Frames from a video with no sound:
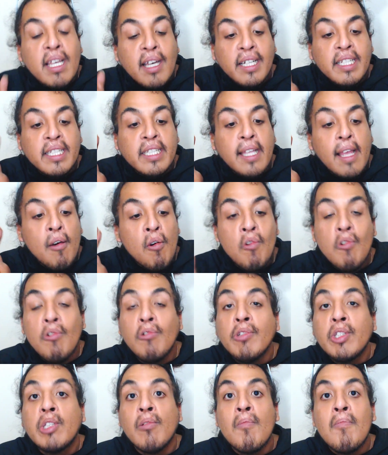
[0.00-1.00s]
because
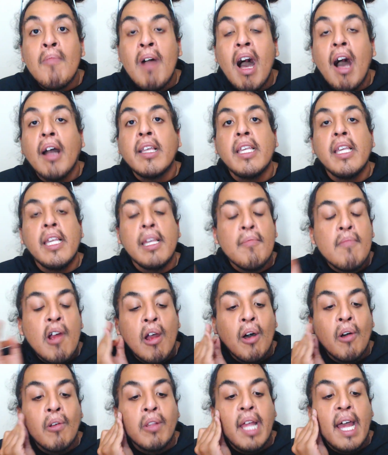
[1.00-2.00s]
Uzumaki,
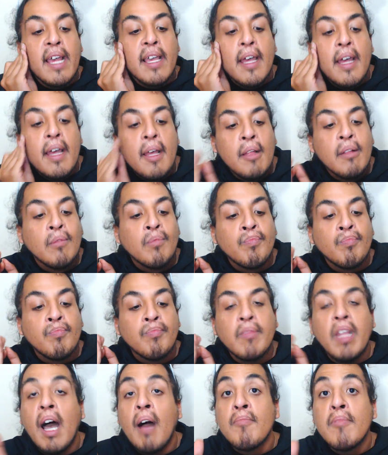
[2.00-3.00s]
bro, like,
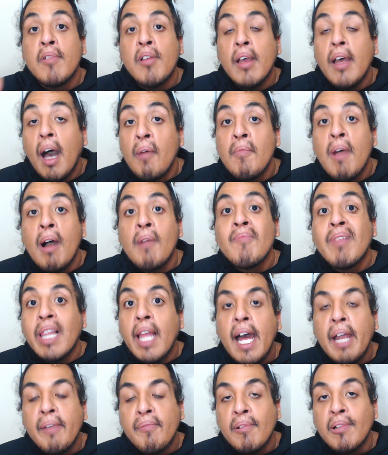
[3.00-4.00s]
I'm
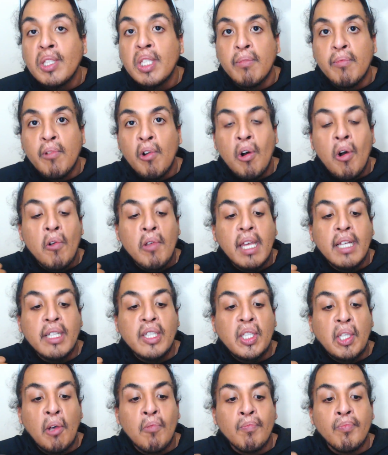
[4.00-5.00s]
glad, first of all.
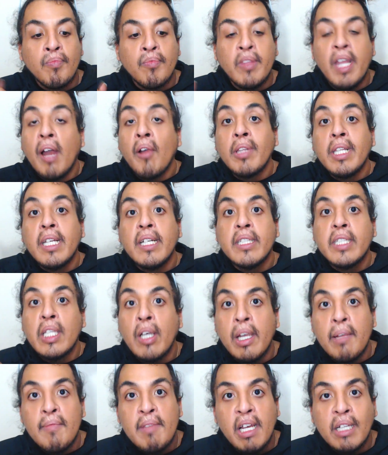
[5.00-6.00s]
Okay, so not only is
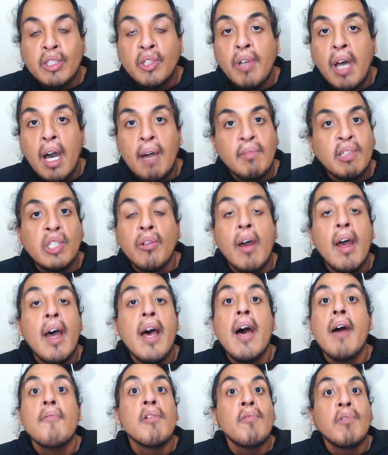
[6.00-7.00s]
it gonna be on Toonami, so
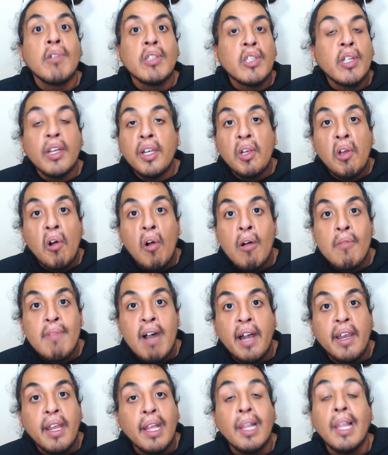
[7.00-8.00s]
everyone's gonna know
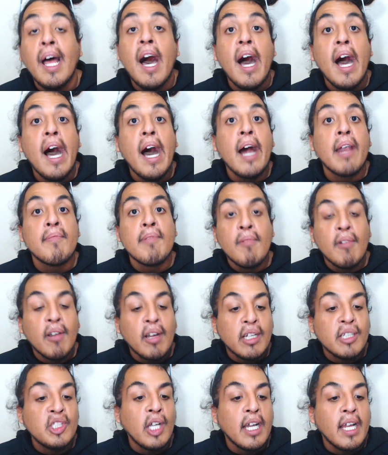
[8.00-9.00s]
about it. A lot of people
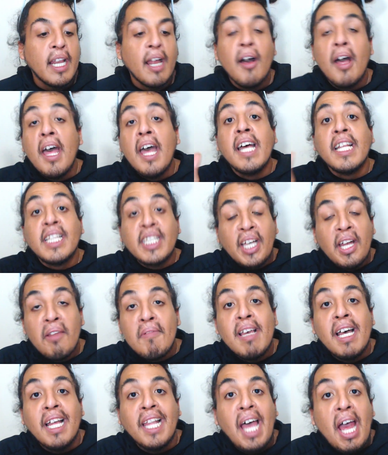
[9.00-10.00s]
are gonna check it out. It's
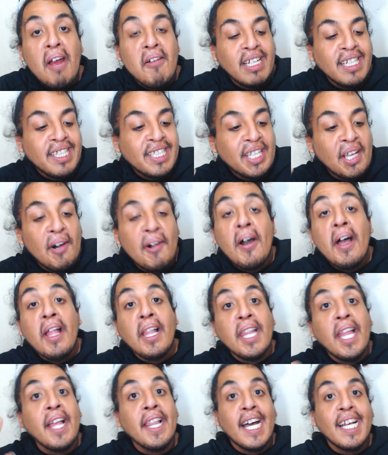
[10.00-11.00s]
gonna be hilarious, though.
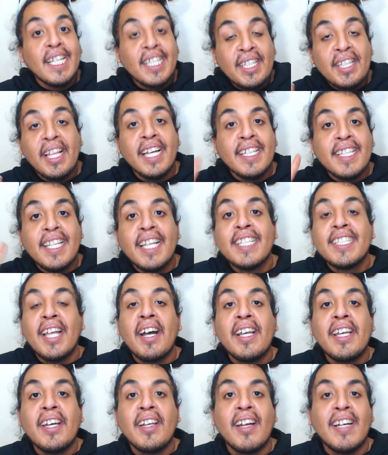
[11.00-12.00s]
Let's
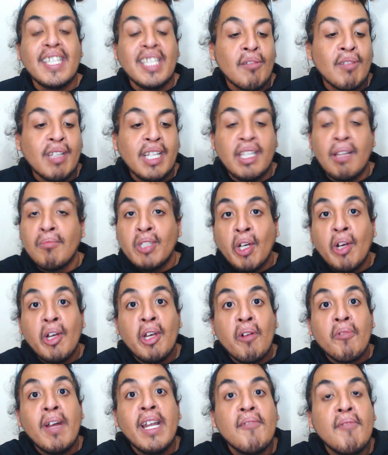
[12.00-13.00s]
not kid ourselves, because I'm
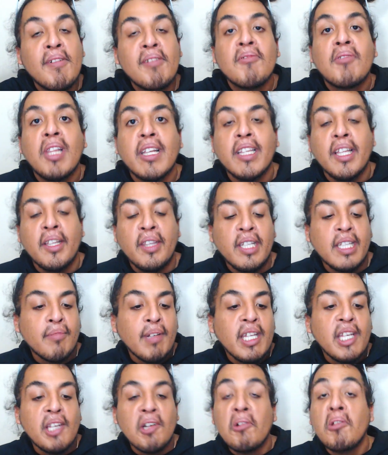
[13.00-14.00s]
sure you already, when you clicked on this
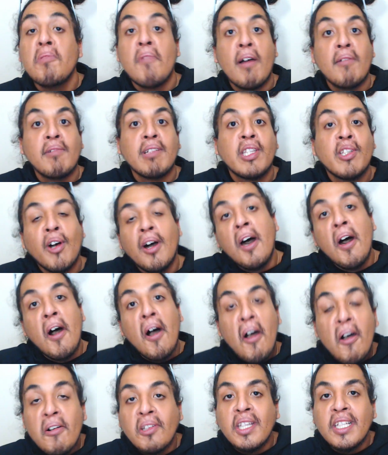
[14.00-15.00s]
video, you probably thought,
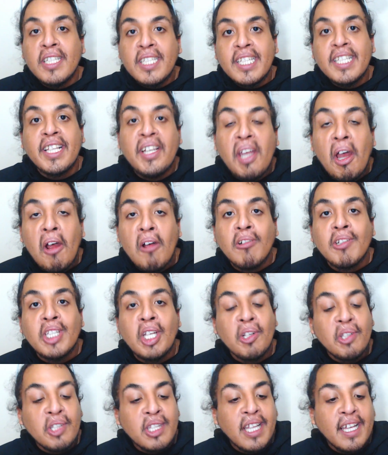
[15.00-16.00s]
oh, this is a
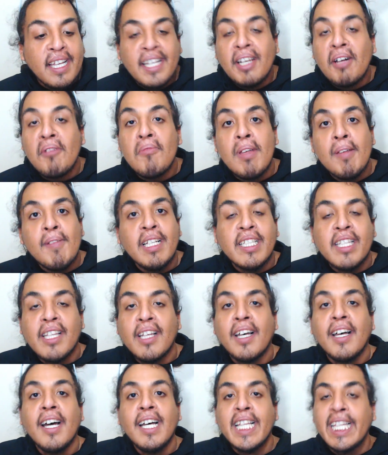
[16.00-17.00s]
Naruto thing. You know, maybe it's
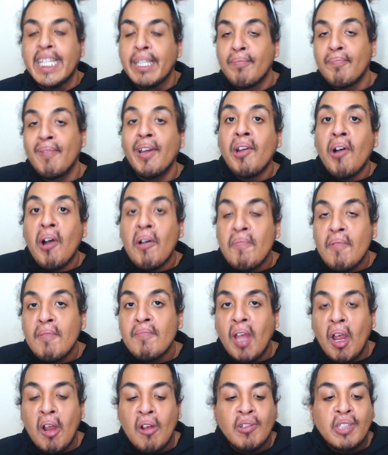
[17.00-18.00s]
a spin-off
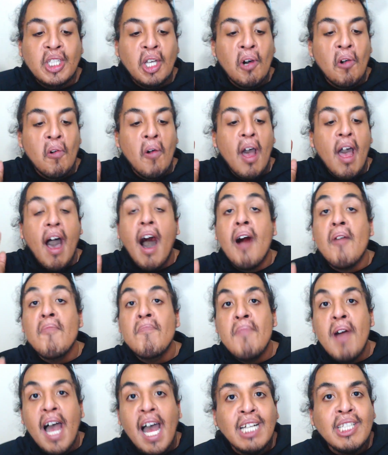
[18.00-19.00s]
of Naruto.
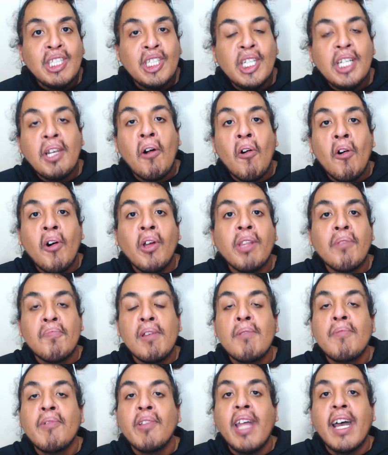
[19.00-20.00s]
Imagine all the
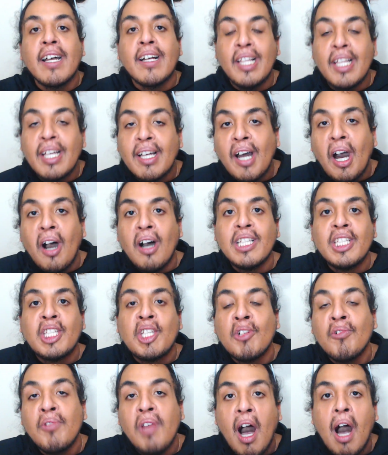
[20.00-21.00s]
people that click on
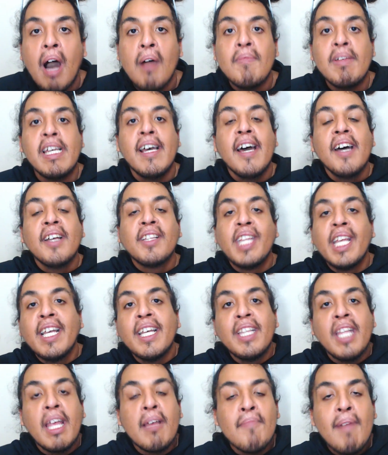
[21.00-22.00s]
Toonami
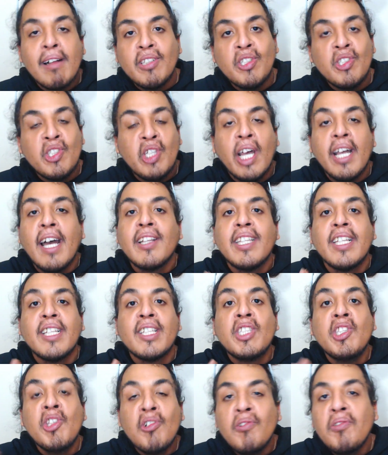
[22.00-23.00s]
thinking they about to check out
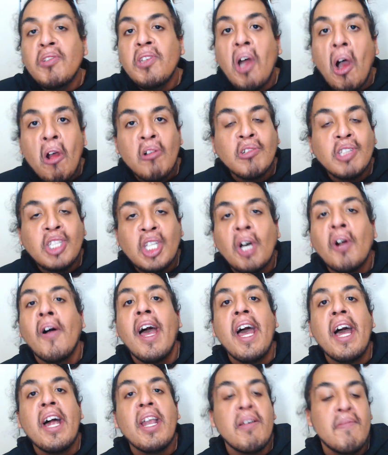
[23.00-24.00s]
this new
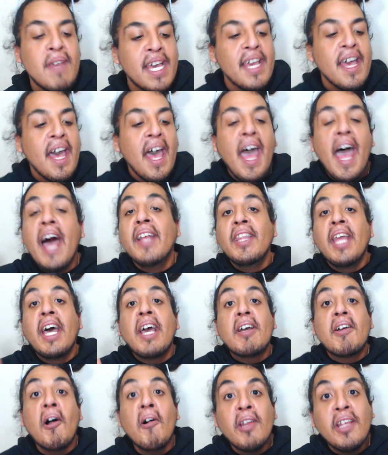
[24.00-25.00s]
Naruto anime, and
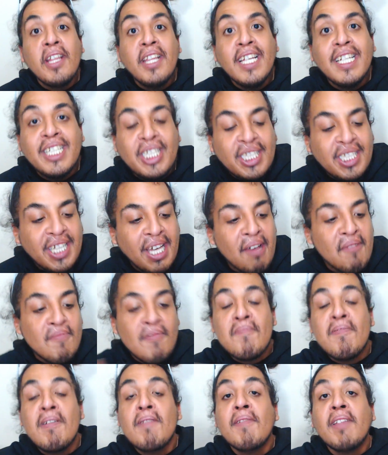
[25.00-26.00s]
they go to this shit.
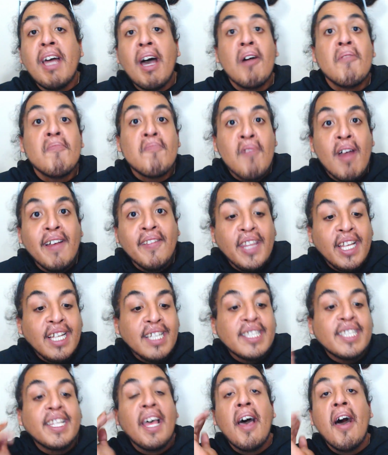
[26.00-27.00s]
For people that have read
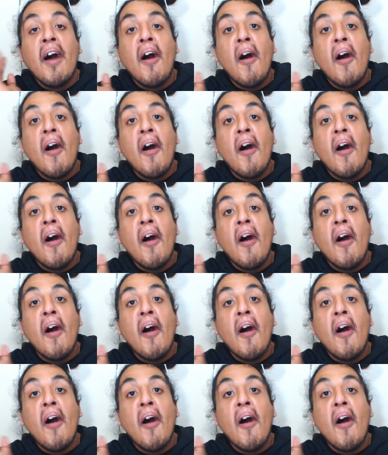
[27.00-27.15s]
this,